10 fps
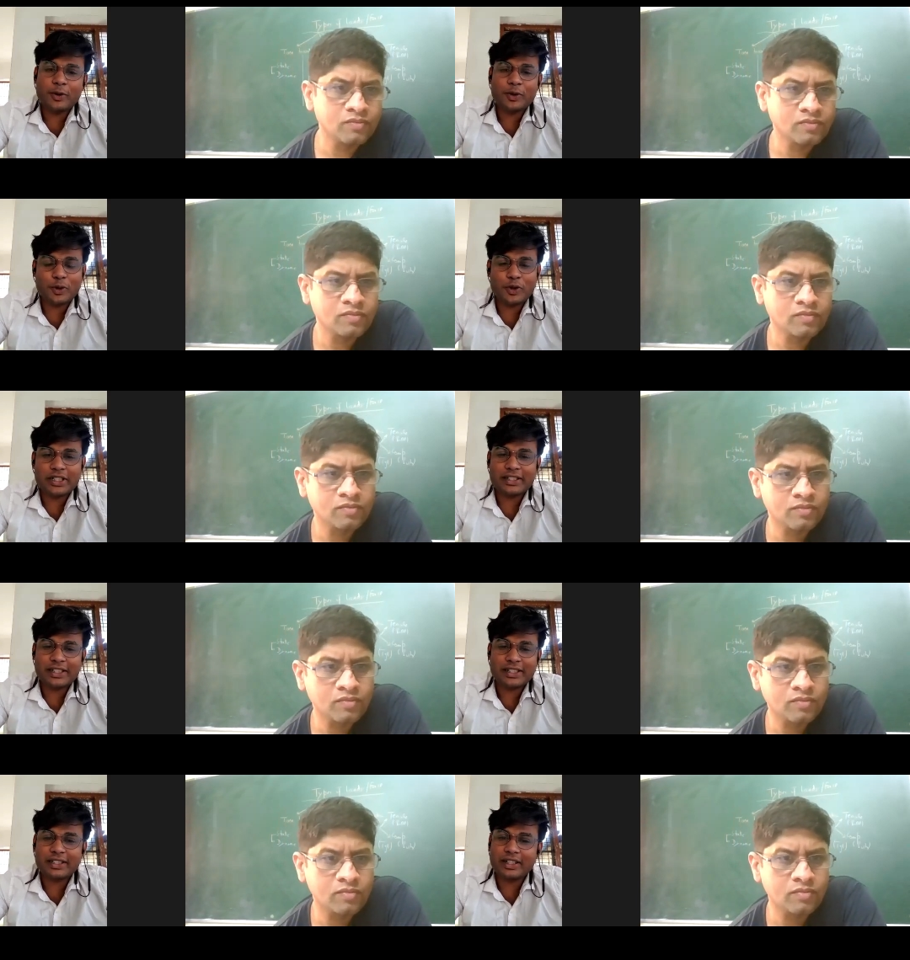Speaker 1: do
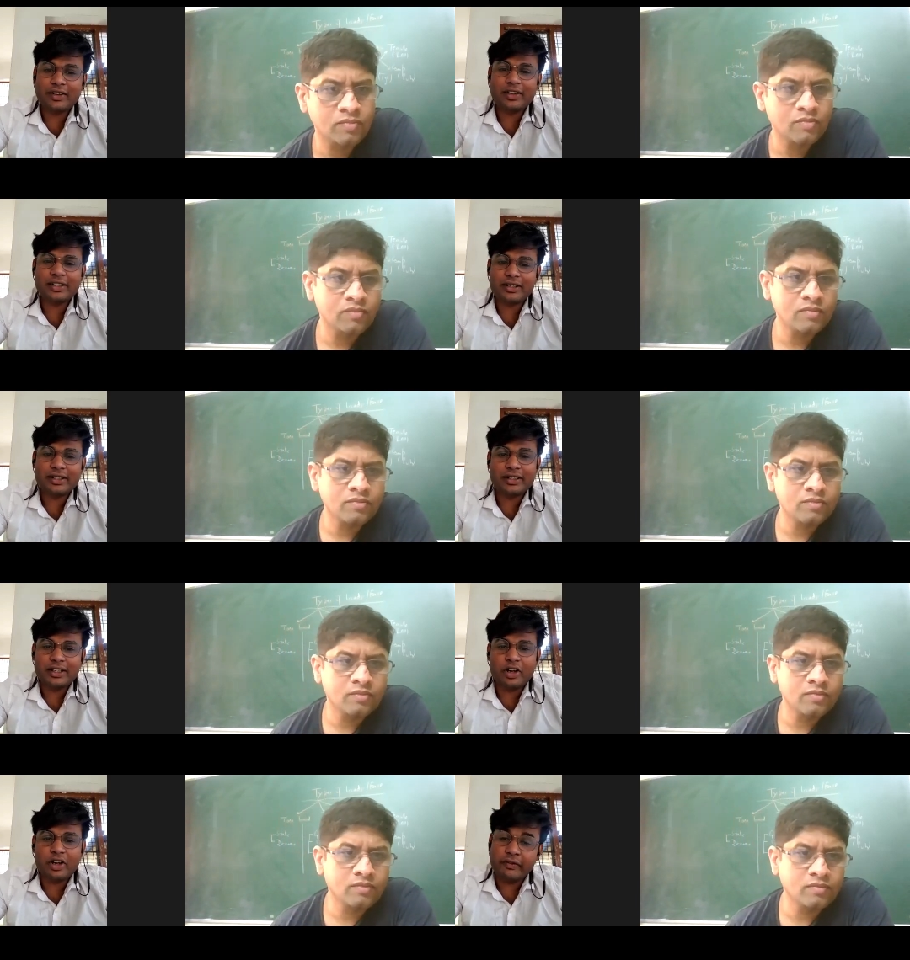torsion test and all,
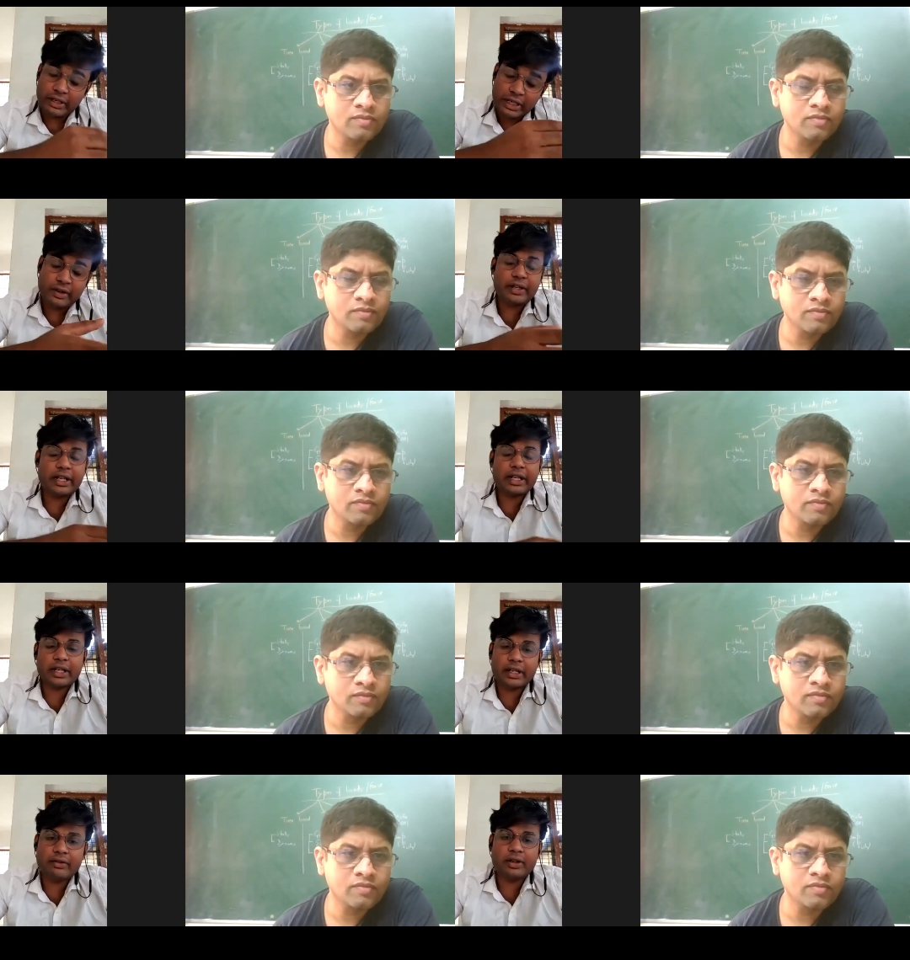or we even we
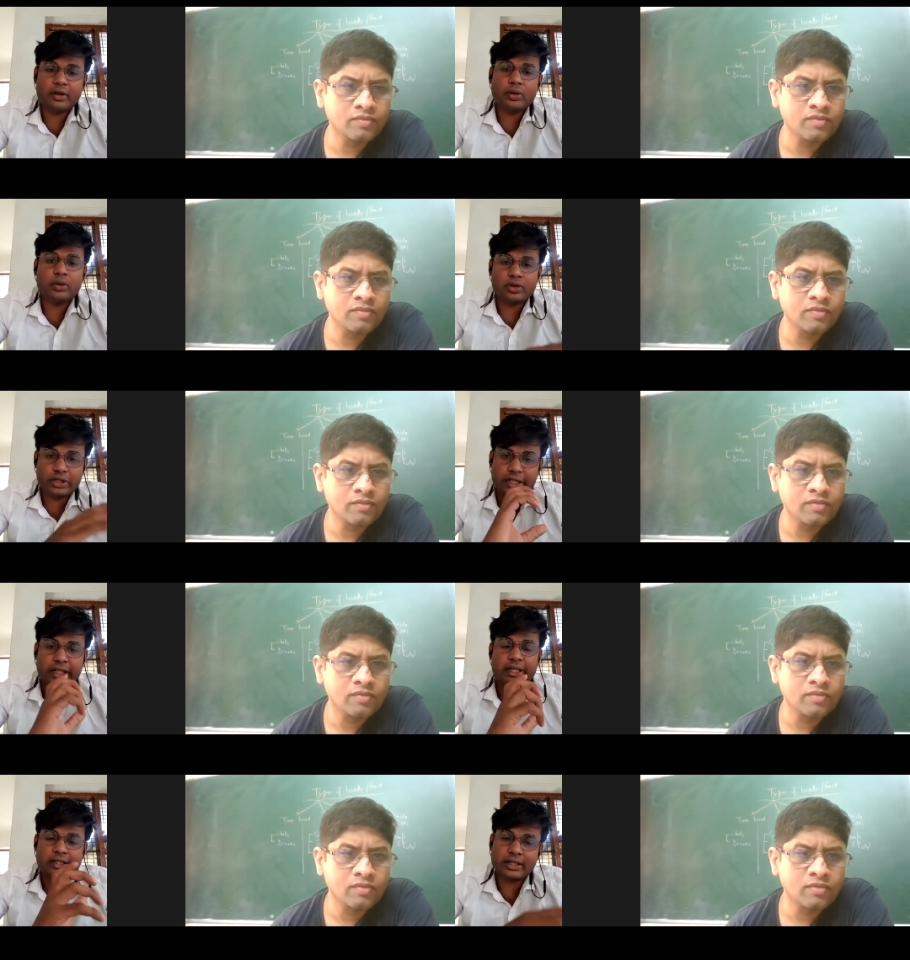can give, do
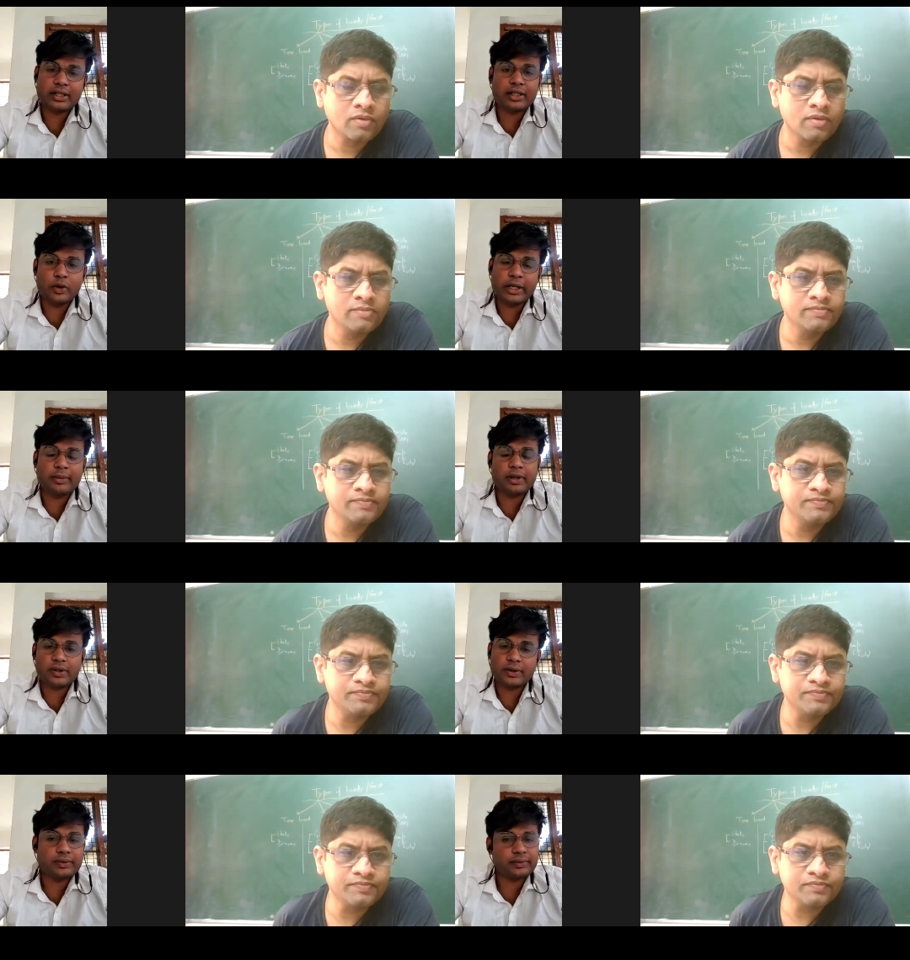shear test in U T M
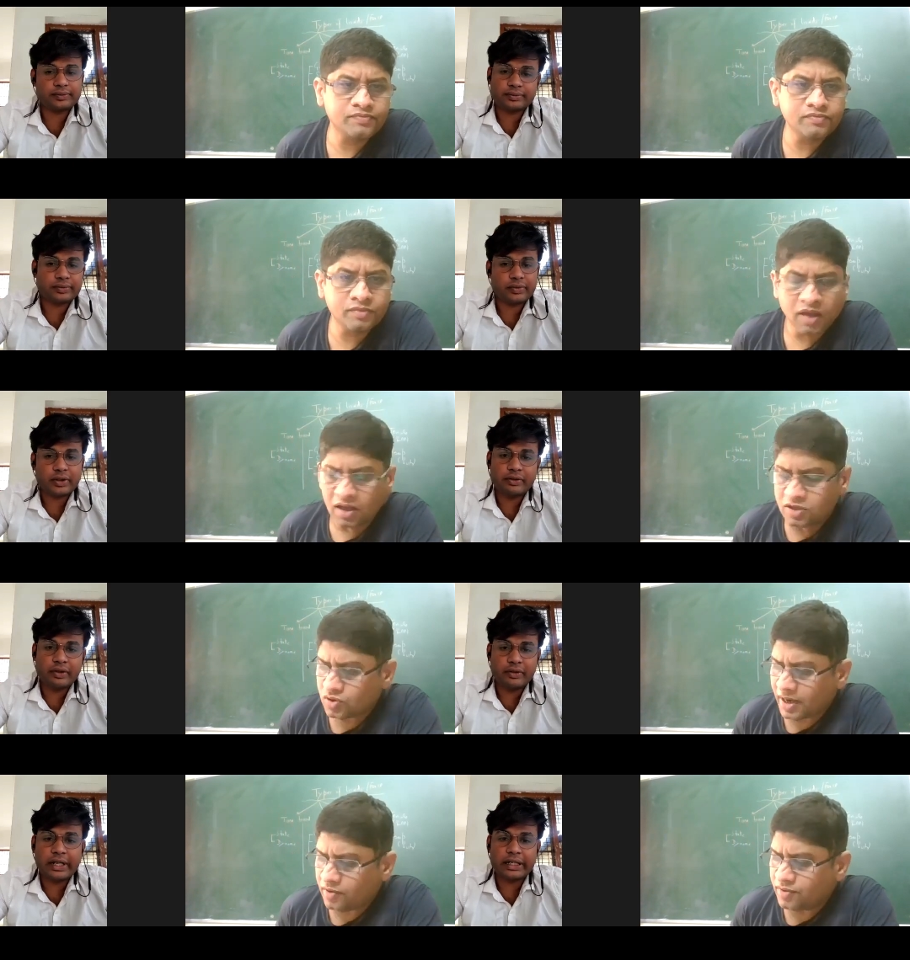also.
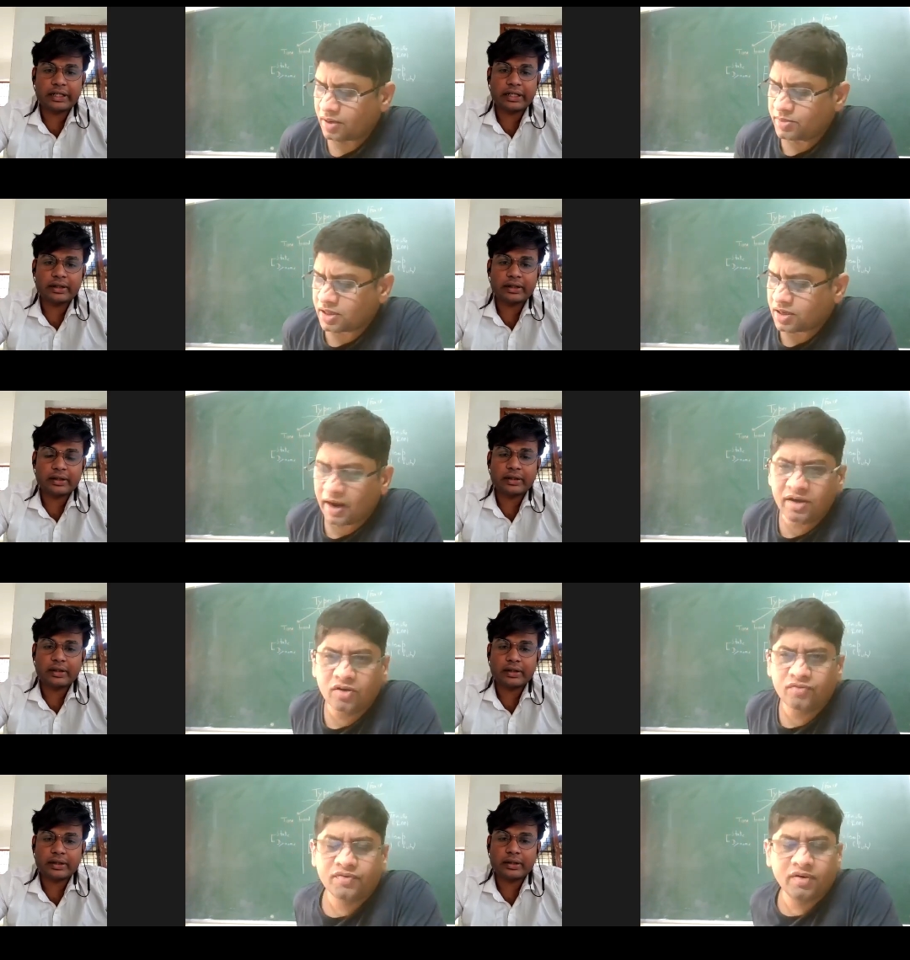We will.
Speaker 2: Can you tell me the
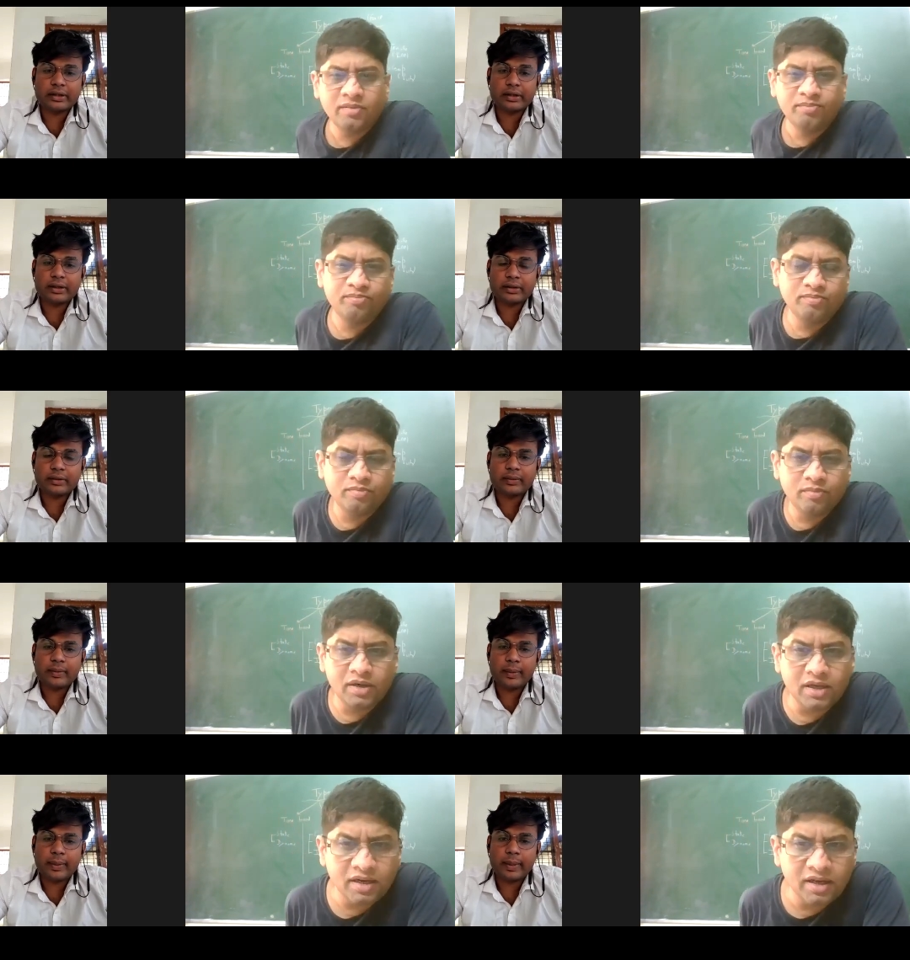kind of uh,
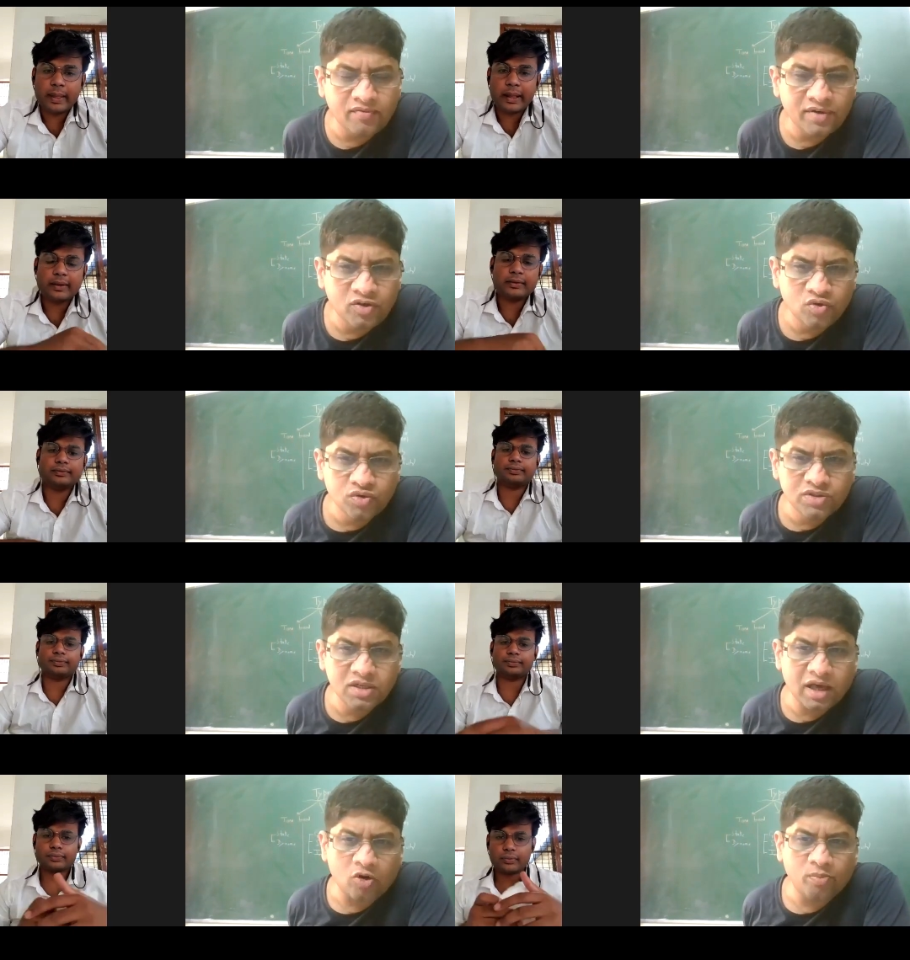material we
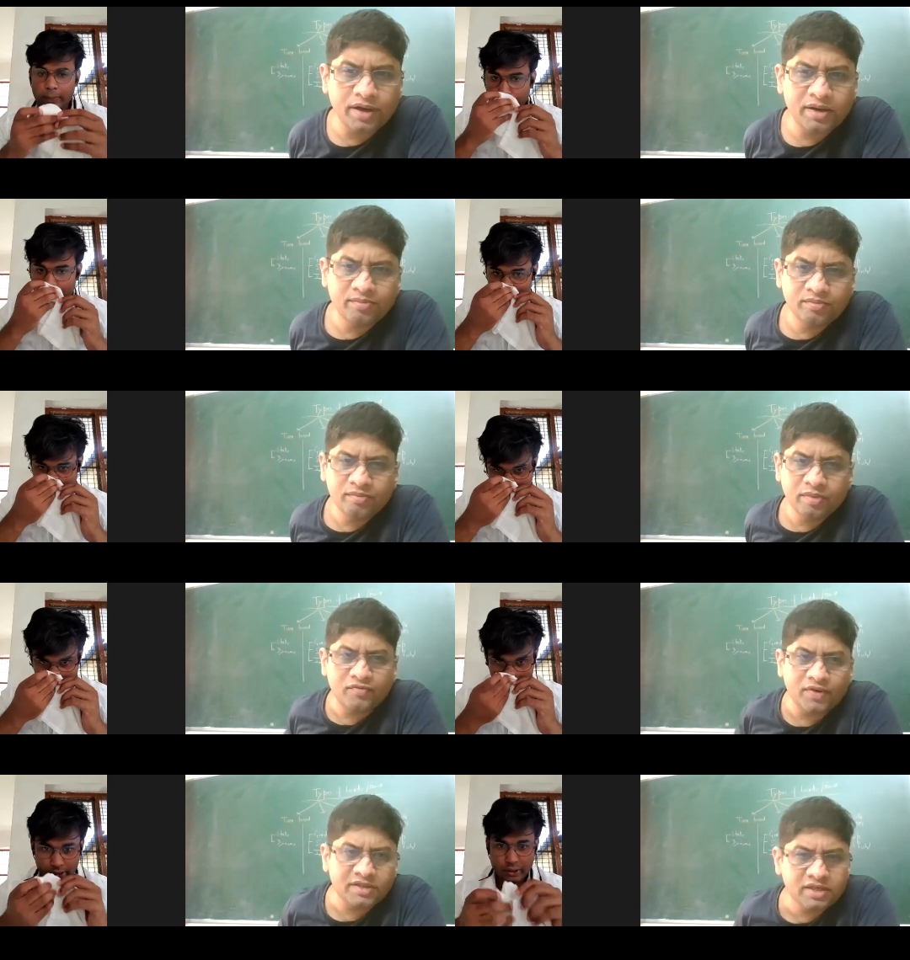use in aeroplane
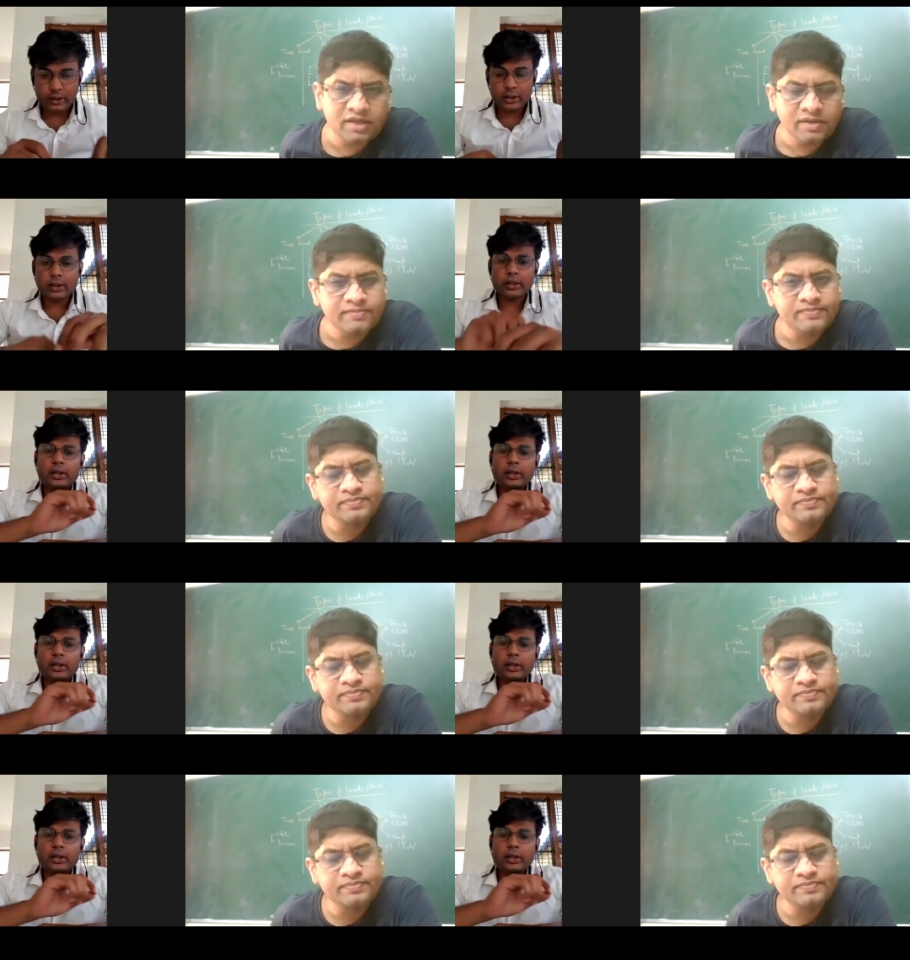manufacturing?